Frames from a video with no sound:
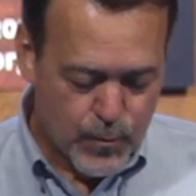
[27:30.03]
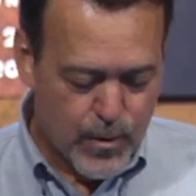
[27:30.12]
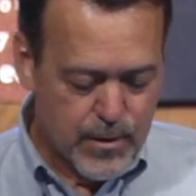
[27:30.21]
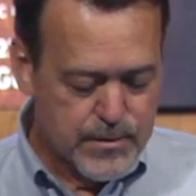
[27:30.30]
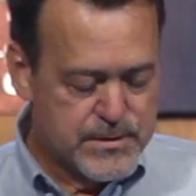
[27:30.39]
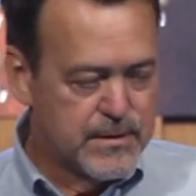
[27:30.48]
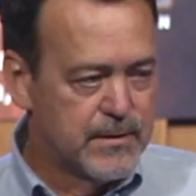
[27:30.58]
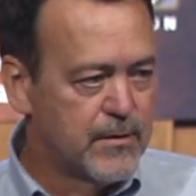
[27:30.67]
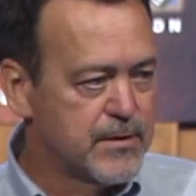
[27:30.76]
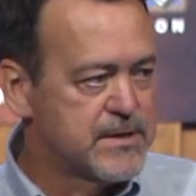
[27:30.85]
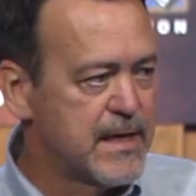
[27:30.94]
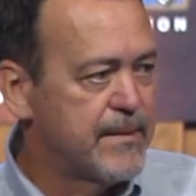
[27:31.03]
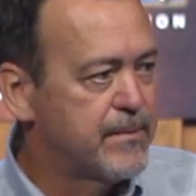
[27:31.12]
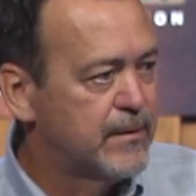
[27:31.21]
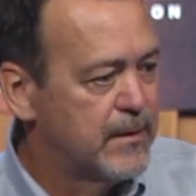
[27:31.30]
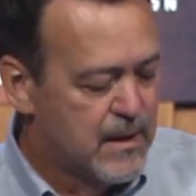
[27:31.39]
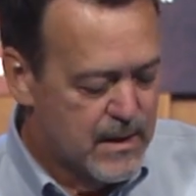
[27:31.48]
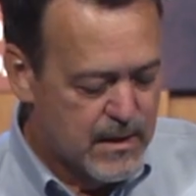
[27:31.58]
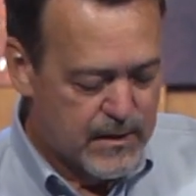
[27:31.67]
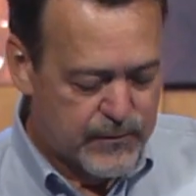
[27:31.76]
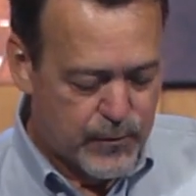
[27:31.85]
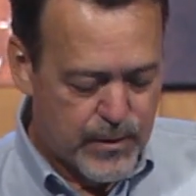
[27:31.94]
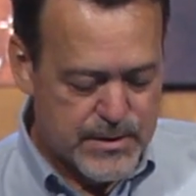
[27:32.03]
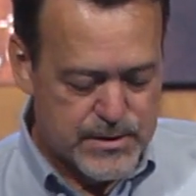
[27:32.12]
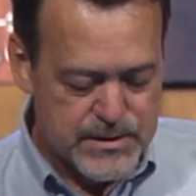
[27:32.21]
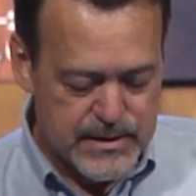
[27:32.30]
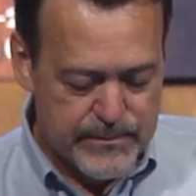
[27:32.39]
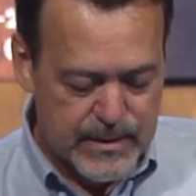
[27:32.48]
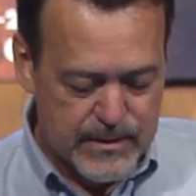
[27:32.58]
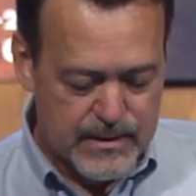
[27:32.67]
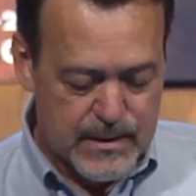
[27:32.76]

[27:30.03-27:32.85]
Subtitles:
words and your example of courageous living